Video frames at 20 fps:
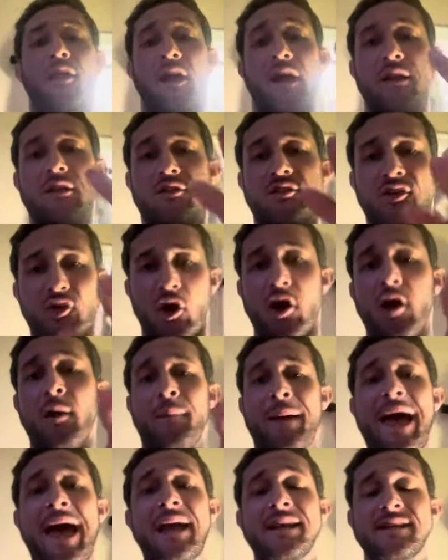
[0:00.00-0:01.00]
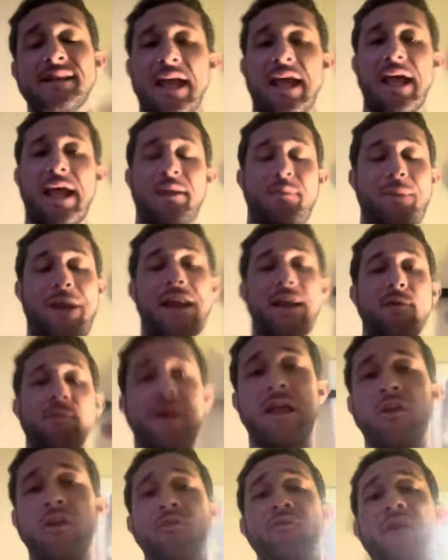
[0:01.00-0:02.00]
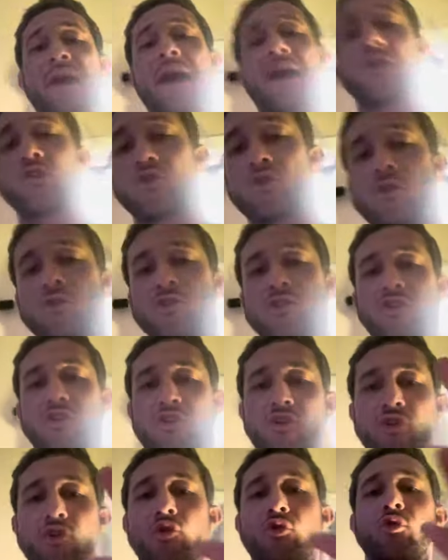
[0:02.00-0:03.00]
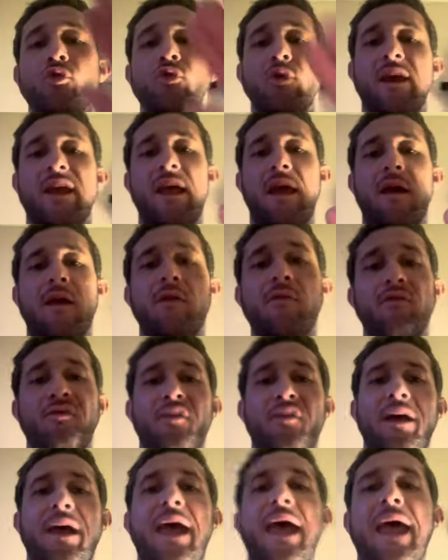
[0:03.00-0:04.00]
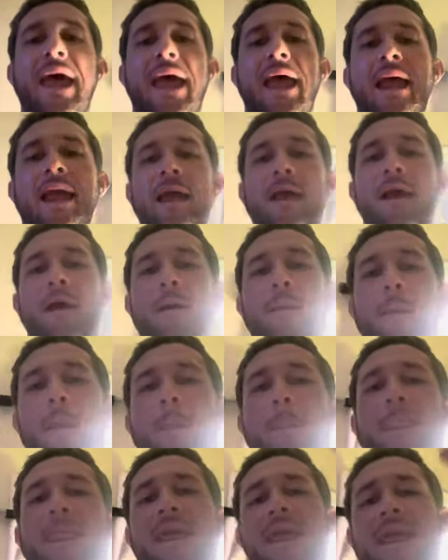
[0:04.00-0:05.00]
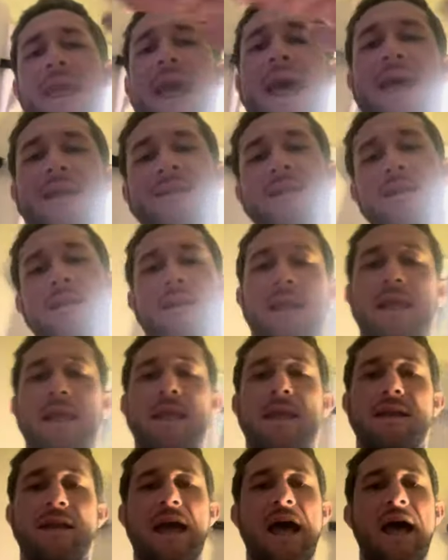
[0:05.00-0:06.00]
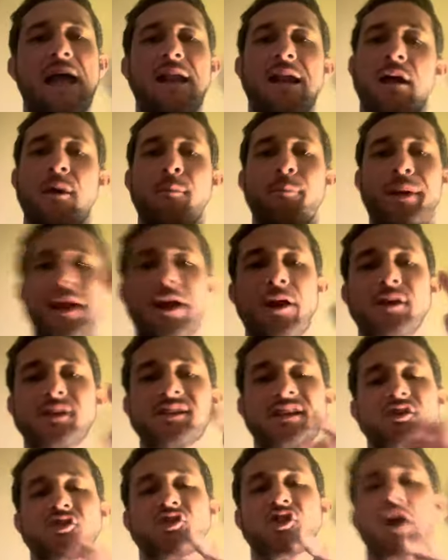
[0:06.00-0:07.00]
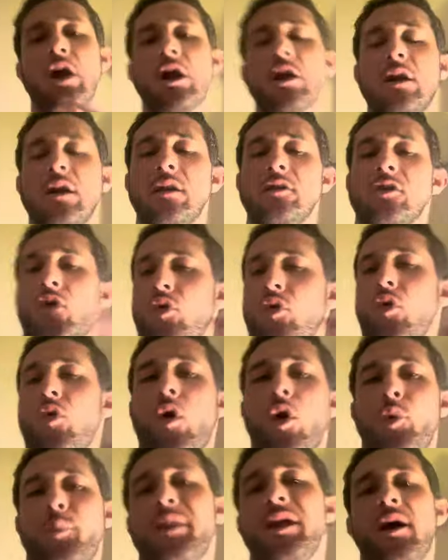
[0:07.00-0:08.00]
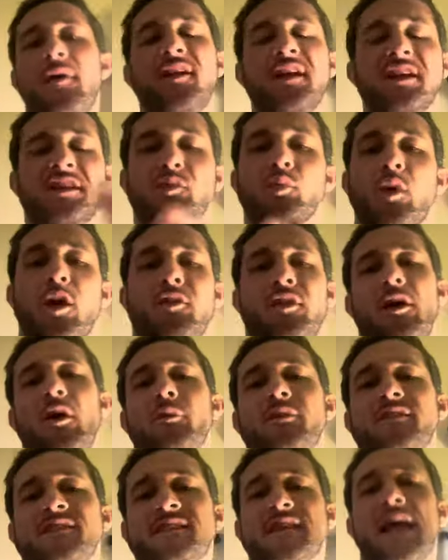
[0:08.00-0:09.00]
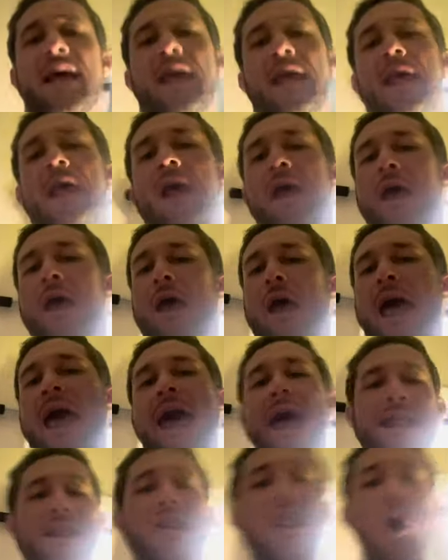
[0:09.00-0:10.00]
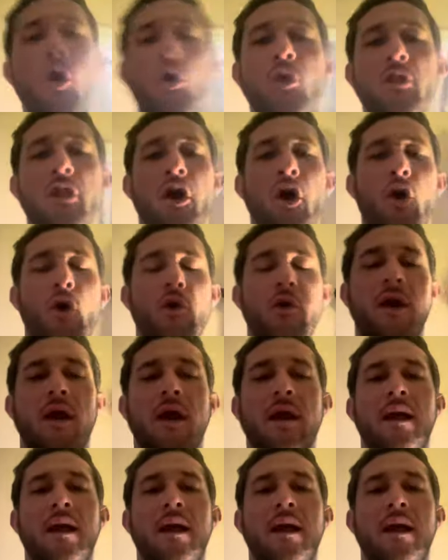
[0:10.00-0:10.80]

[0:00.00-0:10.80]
Duramax and many manufacturers do give a gasoline kind of comparison chart. Don't quote me on this, where they'll say at no load,